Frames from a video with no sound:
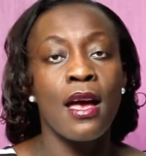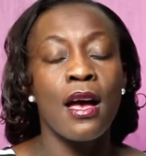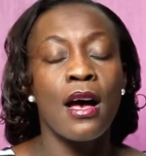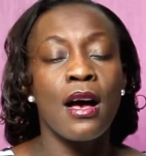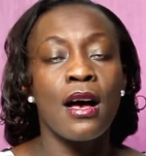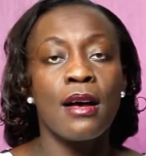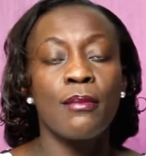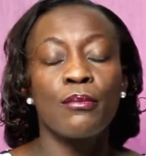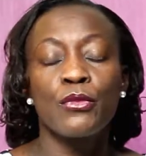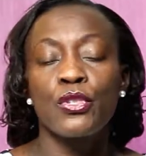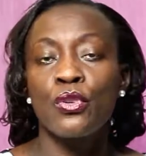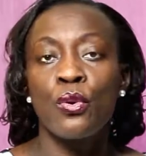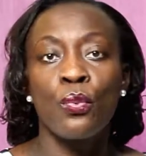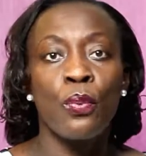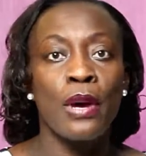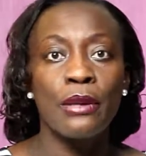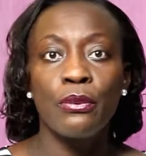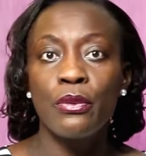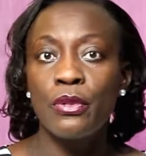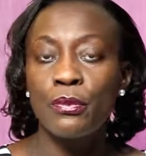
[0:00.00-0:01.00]
So
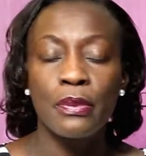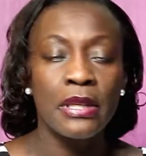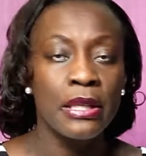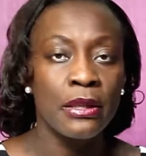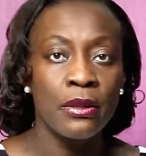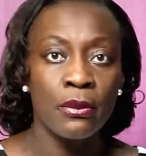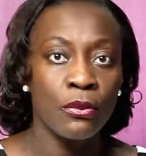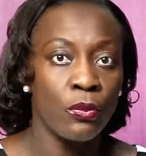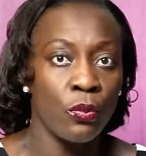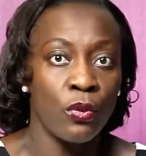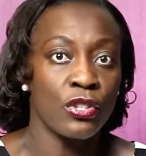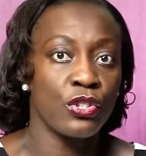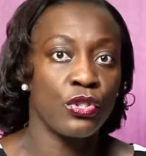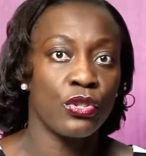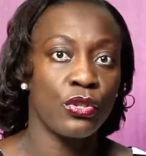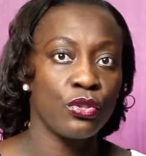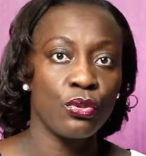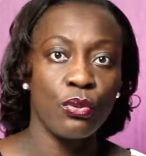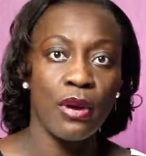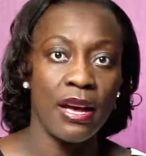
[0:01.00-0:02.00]
why would we want
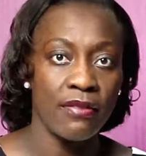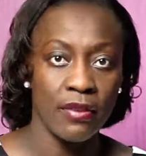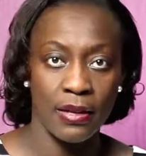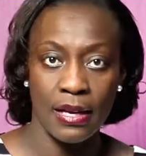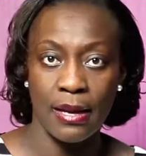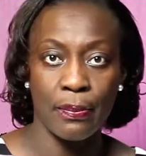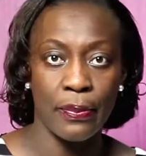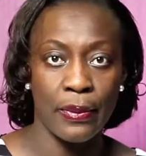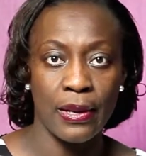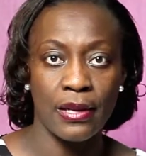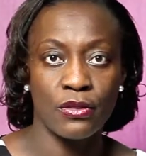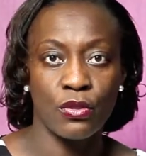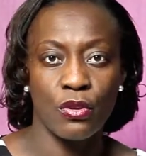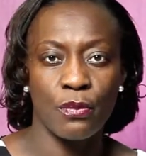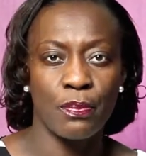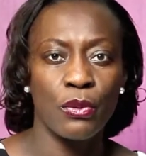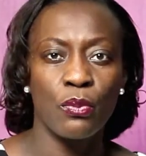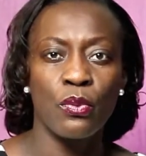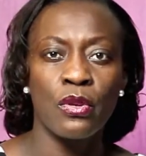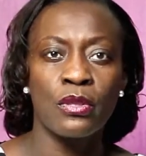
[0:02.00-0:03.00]
you to have a
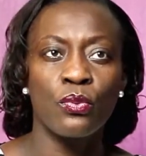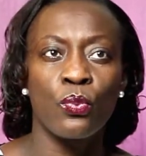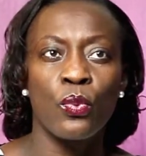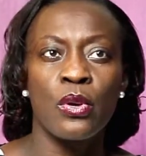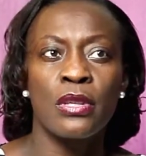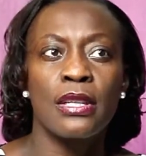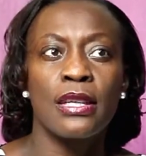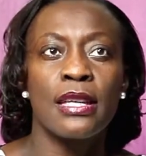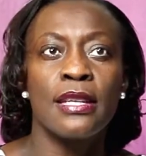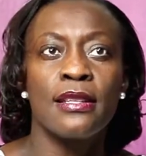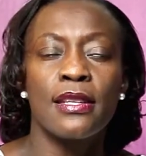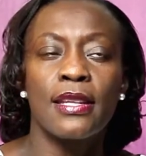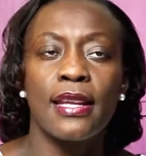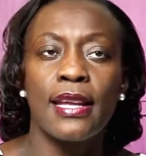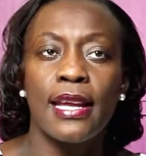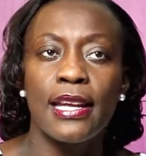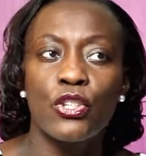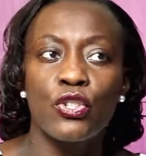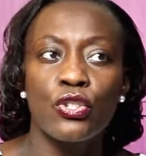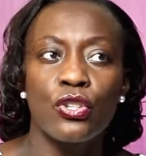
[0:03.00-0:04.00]
laparoscopy? What
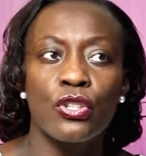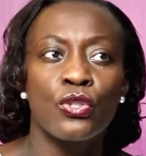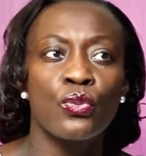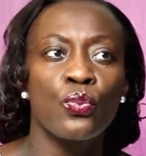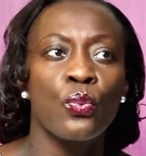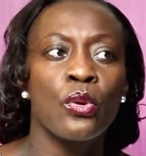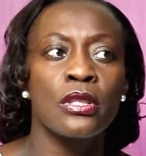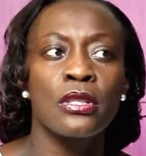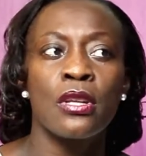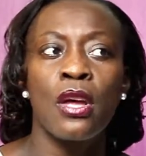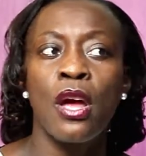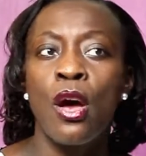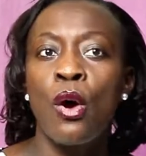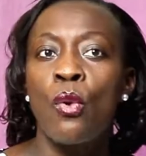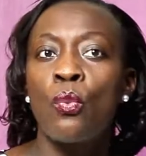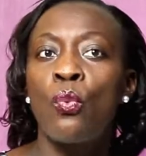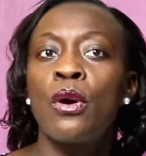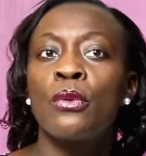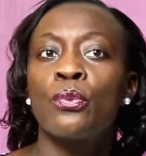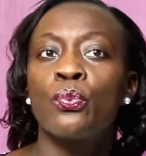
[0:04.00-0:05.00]
indications, what
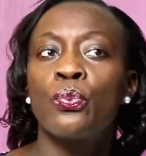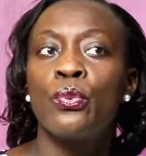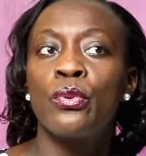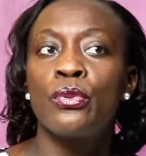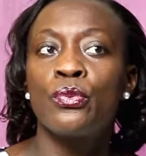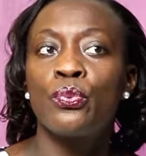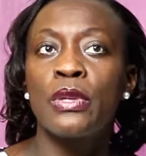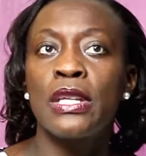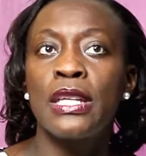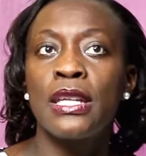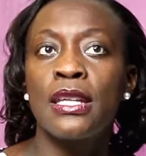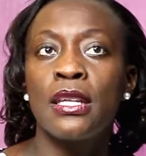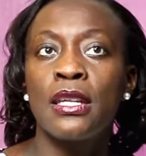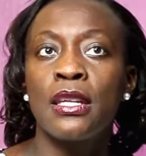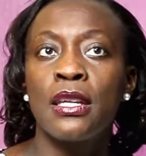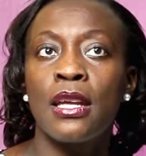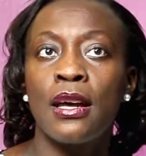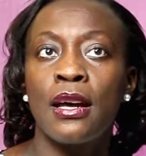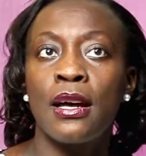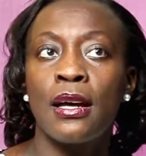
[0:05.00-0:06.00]
would
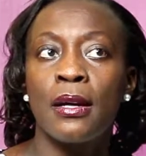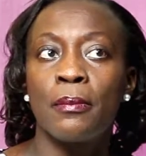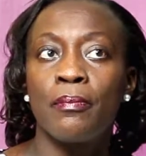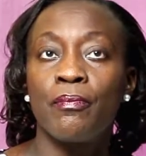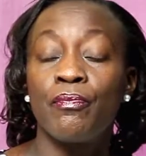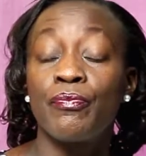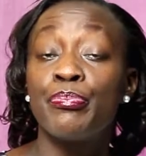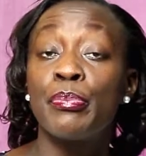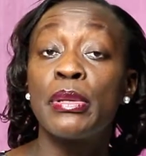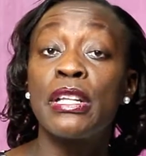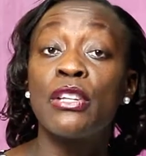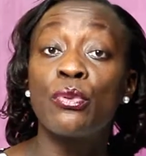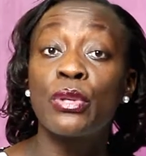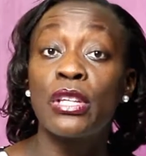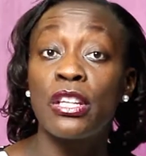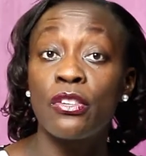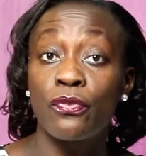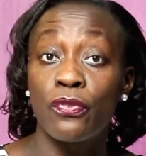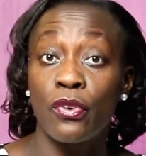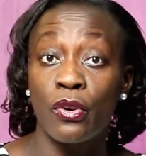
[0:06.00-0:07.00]
we be
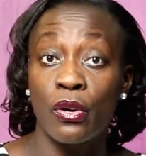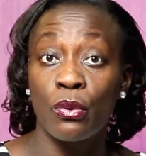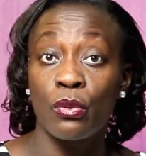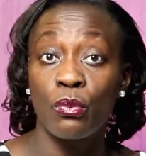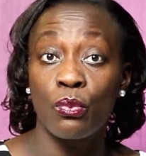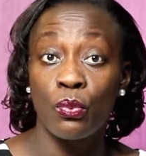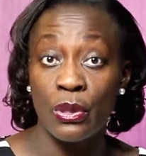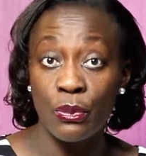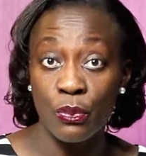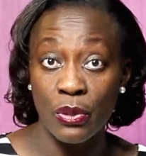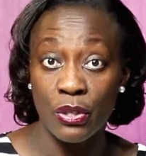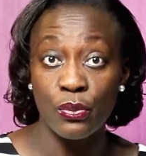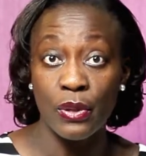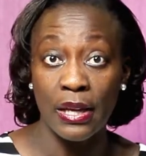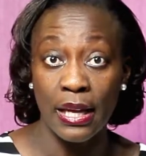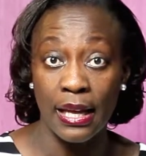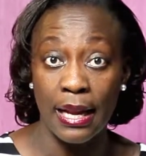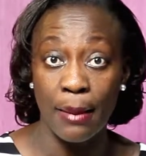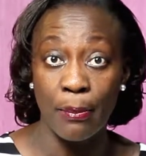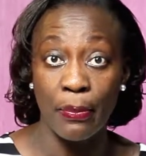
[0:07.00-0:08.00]
looking for when we're
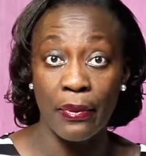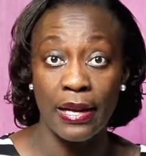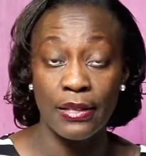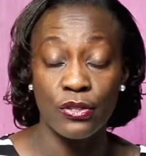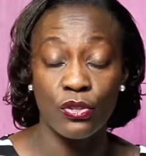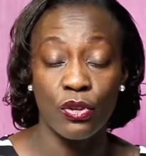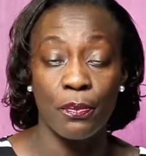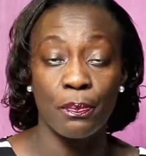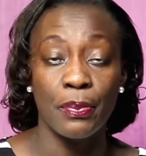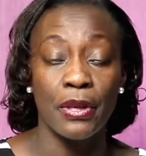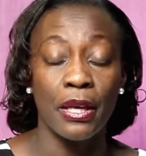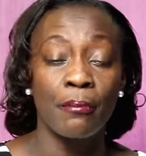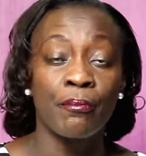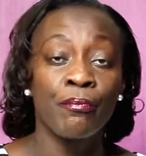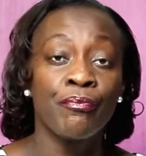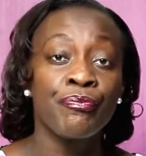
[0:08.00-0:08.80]
doing a laparoscopy?